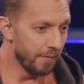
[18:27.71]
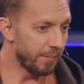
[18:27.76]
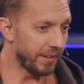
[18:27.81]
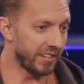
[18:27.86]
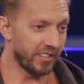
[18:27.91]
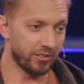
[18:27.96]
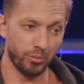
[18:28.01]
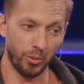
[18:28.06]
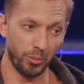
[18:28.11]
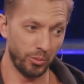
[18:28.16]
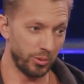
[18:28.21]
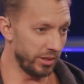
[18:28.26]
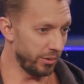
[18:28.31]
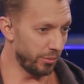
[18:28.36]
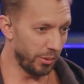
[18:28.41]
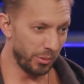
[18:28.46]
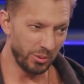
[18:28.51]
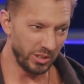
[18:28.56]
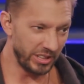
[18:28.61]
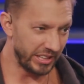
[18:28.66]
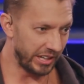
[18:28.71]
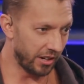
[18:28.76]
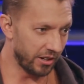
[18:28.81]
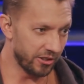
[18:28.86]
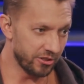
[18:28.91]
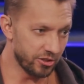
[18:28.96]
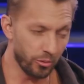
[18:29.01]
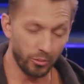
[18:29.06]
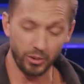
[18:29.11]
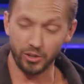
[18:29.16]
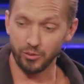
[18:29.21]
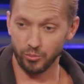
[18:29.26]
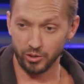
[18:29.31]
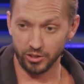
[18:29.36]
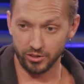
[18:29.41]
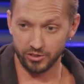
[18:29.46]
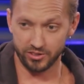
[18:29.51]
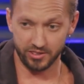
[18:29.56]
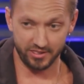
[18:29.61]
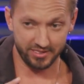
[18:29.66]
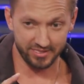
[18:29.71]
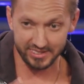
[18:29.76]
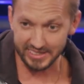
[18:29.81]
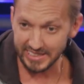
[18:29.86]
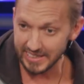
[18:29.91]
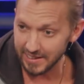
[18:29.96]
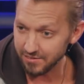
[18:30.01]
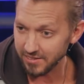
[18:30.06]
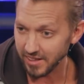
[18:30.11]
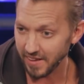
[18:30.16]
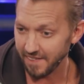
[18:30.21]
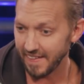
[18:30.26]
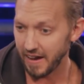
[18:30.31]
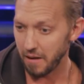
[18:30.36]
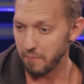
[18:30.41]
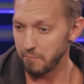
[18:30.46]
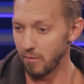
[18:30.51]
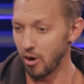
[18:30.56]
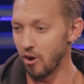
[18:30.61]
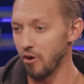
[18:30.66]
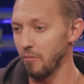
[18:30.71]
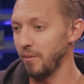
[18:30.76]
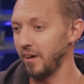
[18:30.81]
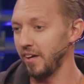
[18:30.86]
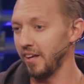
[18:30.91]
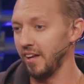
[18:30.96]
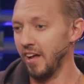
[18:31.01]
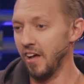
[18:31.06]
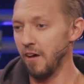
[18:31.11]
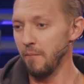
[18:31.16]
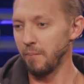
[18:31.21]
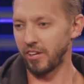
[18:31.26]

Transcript: because we're really, we really are, we're, we're deceived in that moment,